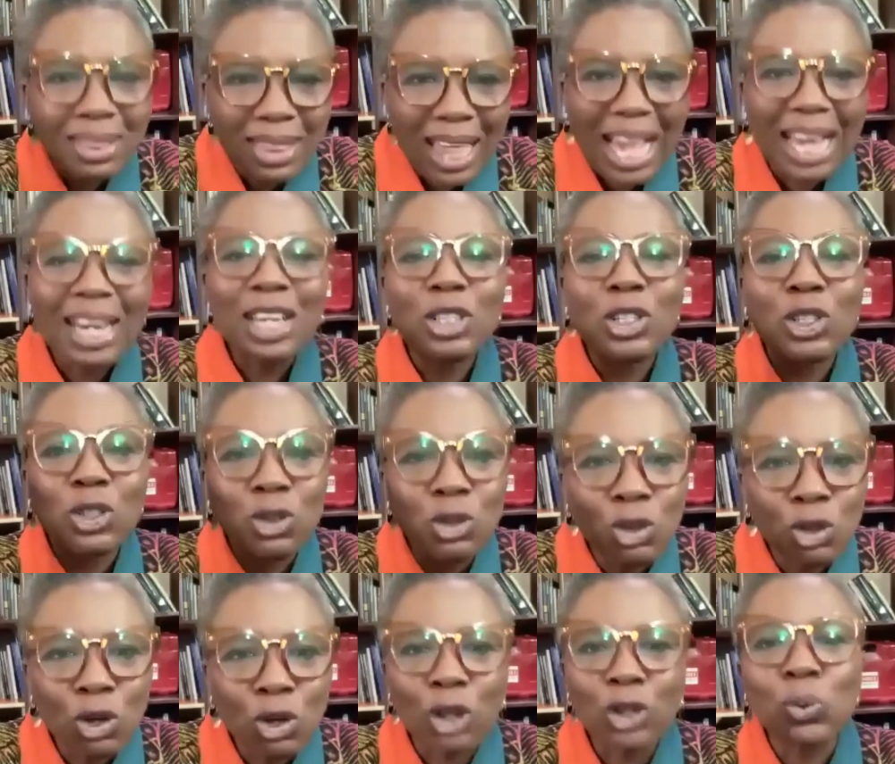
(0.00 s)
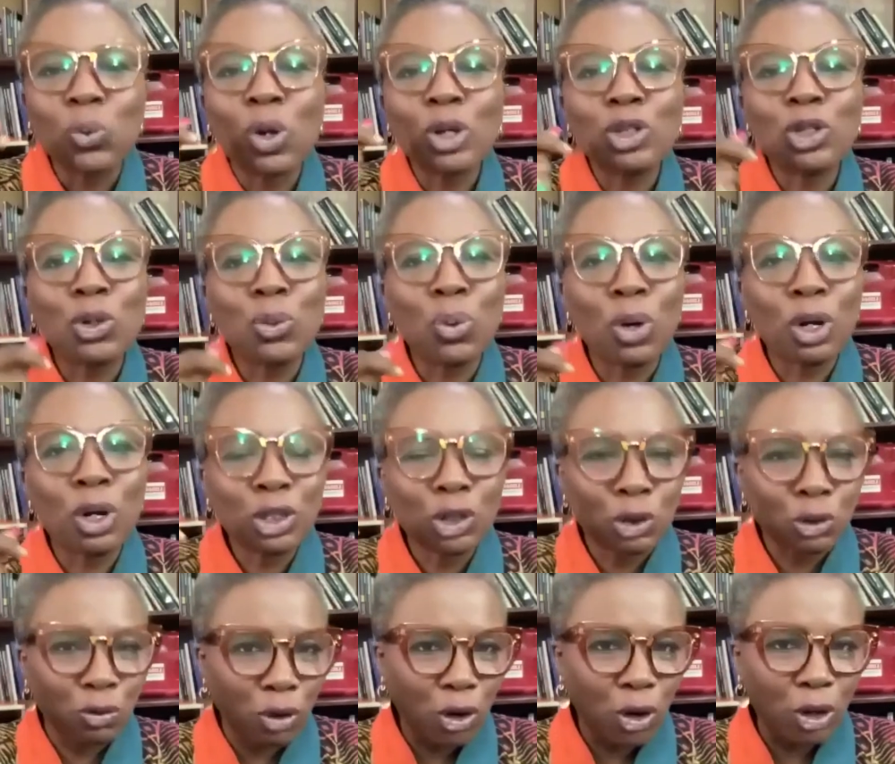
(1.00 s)
that is not what you want
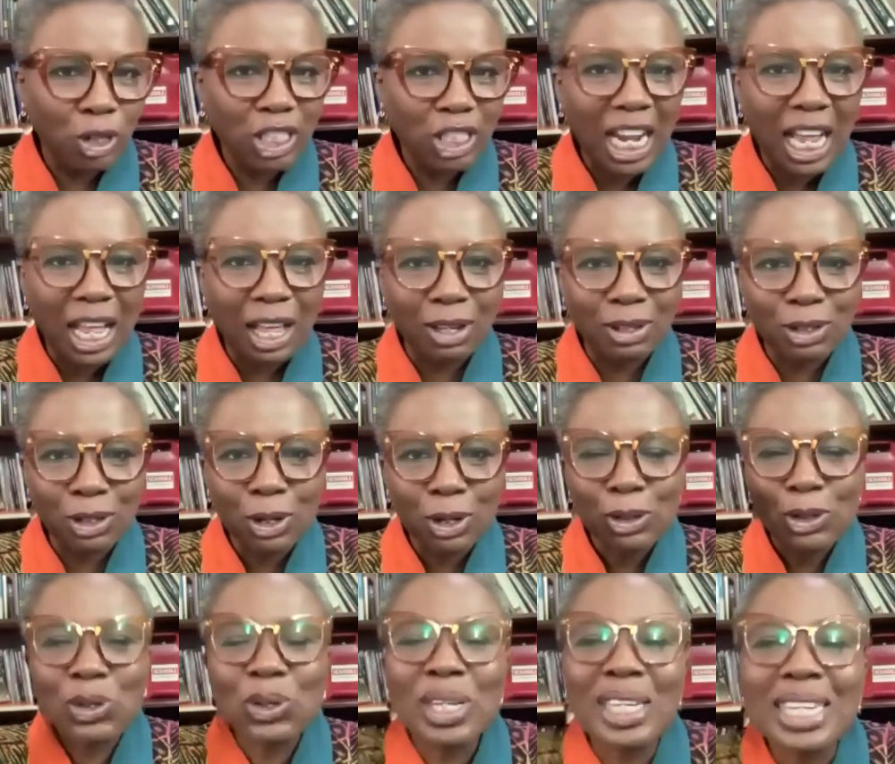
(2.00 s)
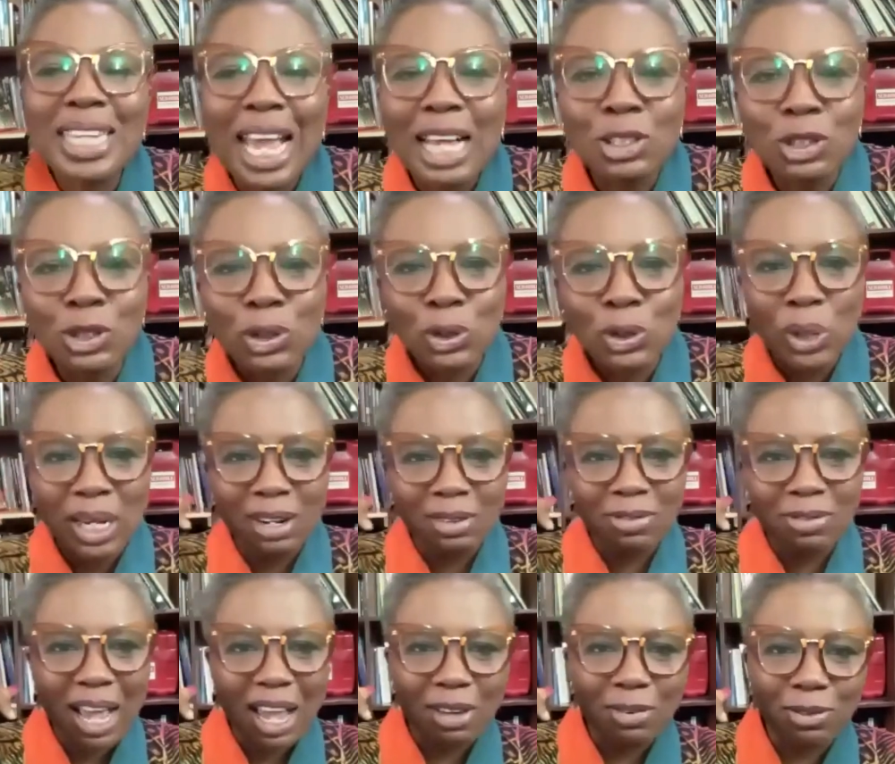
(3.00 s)
for your child, to get to
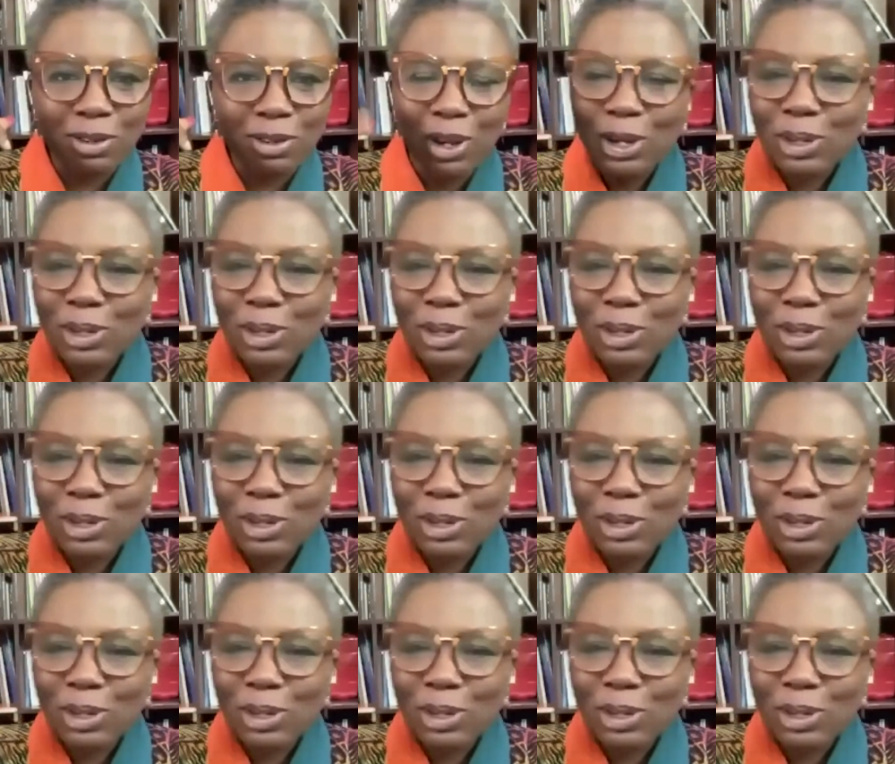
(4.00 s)
25,